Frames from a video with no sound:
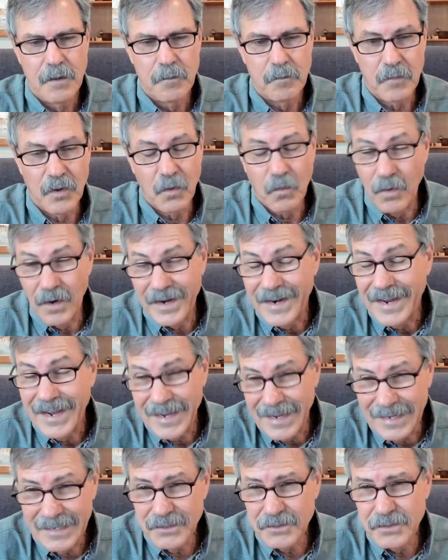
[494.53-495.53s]
but what
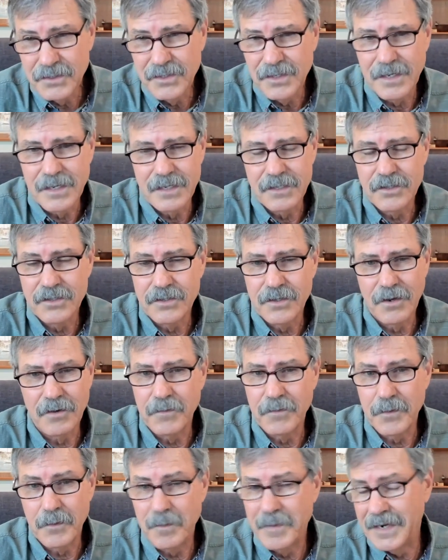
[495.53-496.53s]
has changed
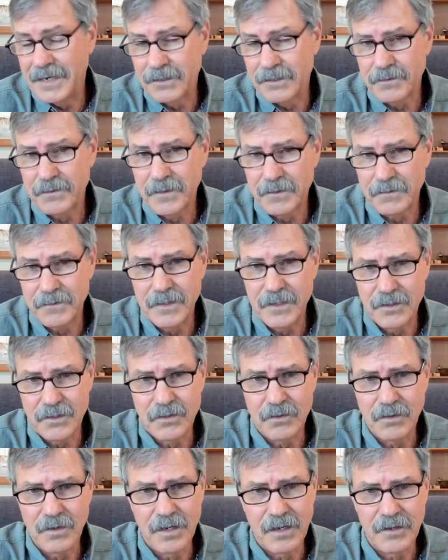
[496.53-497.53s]
over the past 50
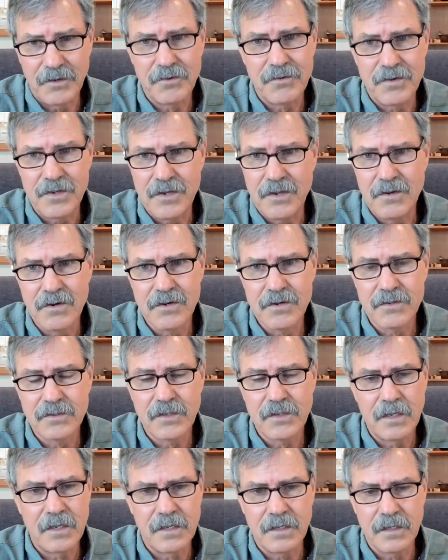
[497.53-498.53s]
to 100
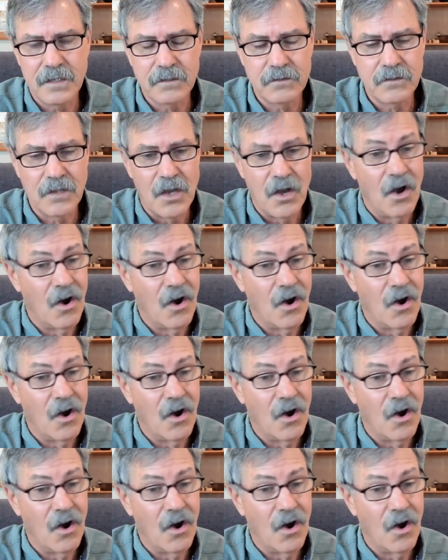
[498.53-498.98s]
years is